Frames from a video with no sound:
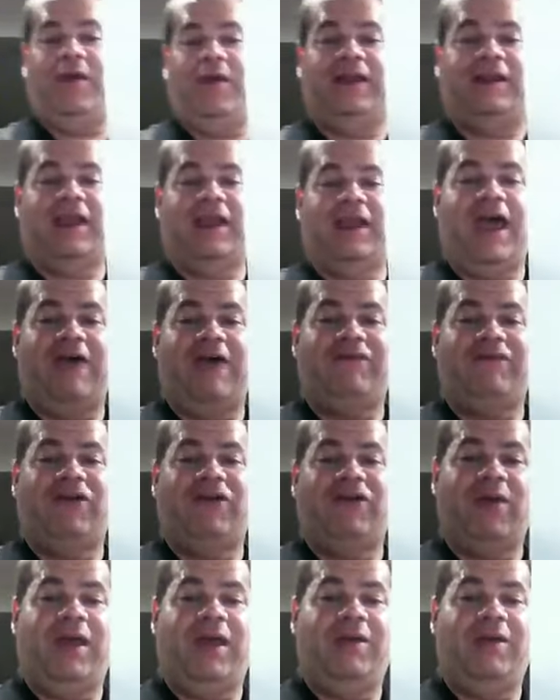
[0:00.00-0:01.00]
week to have a
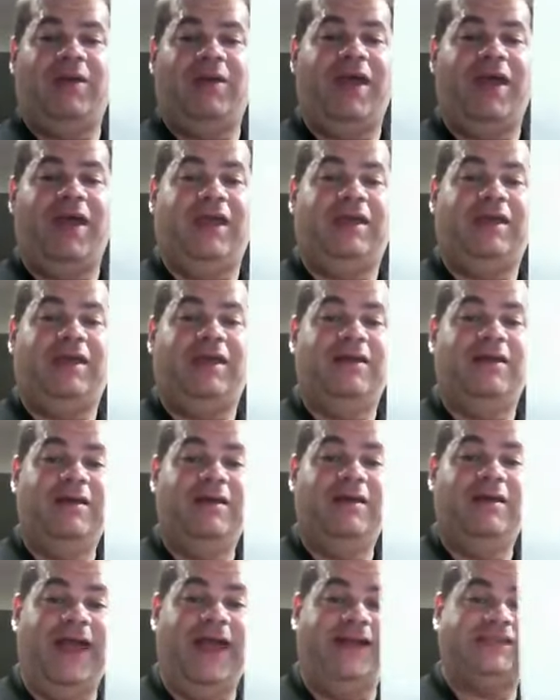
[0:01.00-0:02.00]
great week.
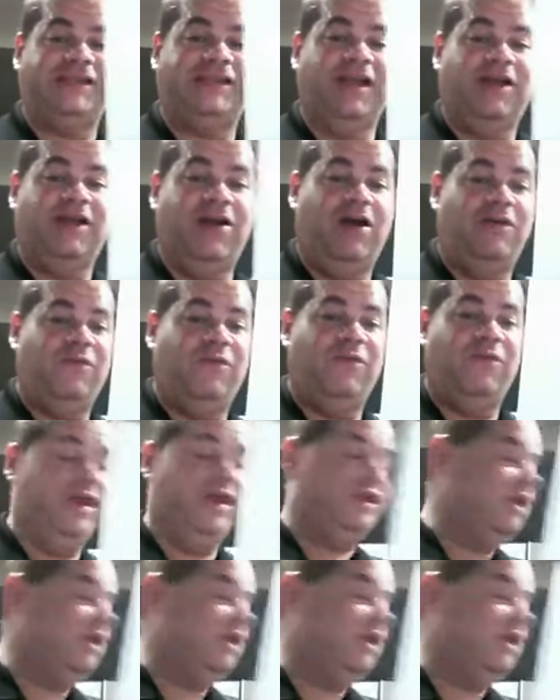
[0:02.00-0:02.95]
It's a good week